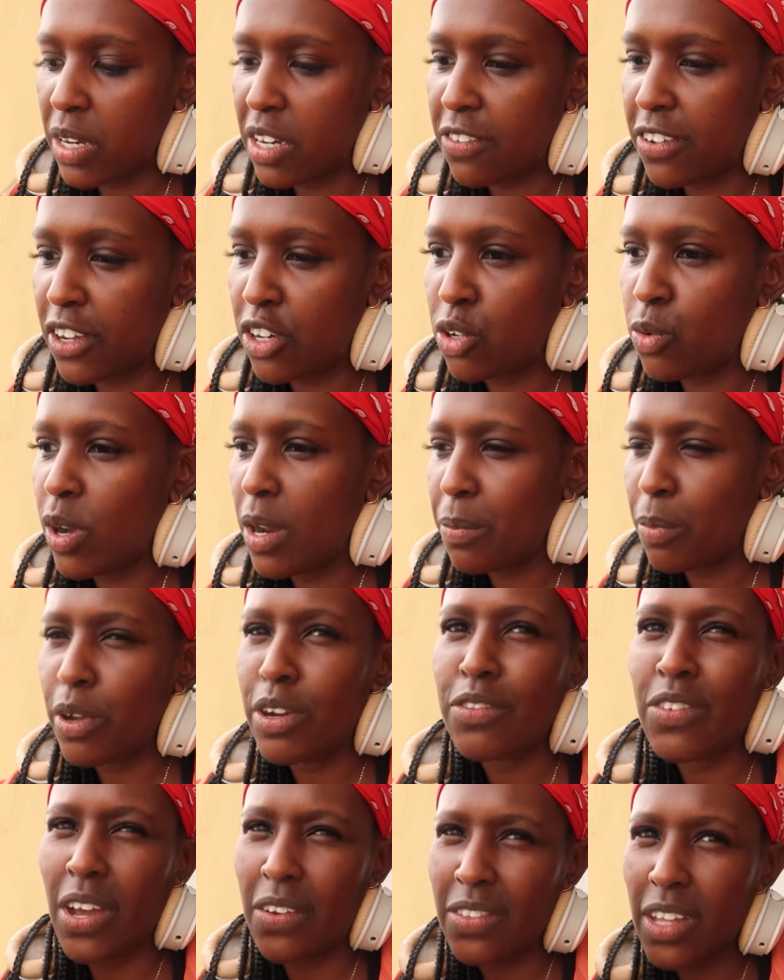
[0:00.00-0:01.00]
But if I do
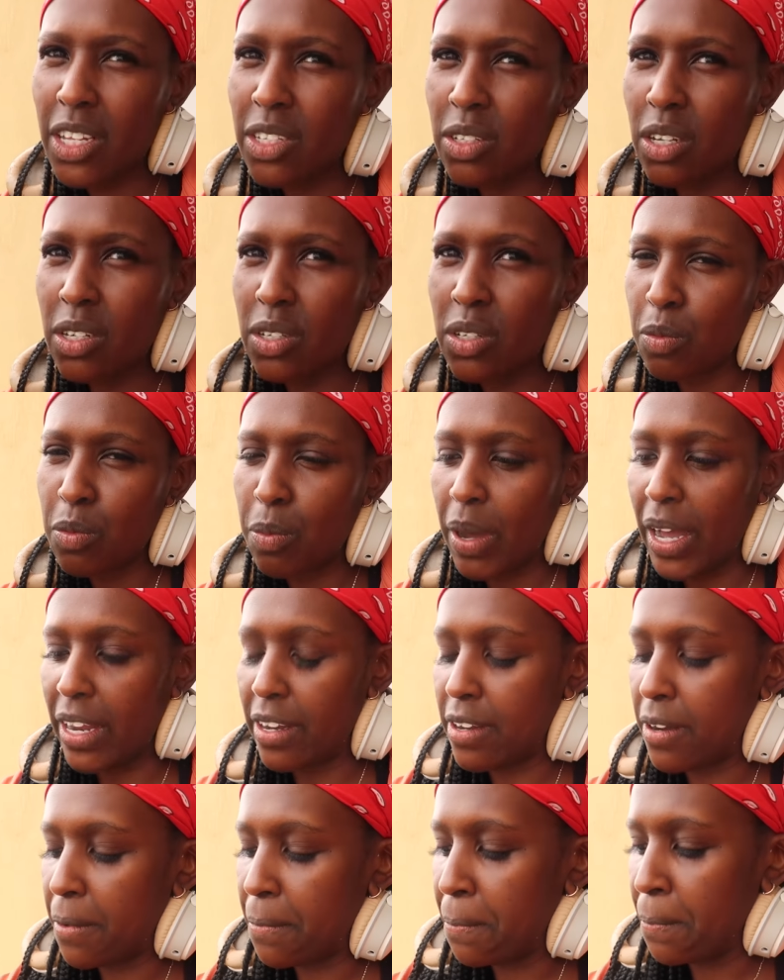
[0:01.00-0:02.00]
1.5, that's too
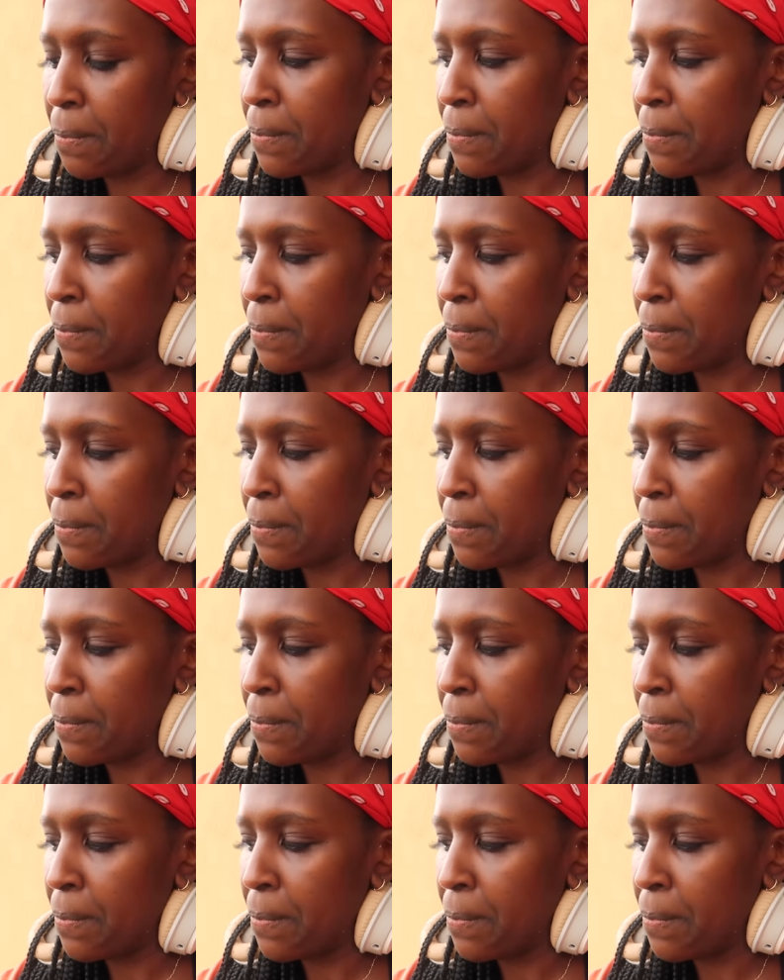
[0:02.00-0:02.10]
bad.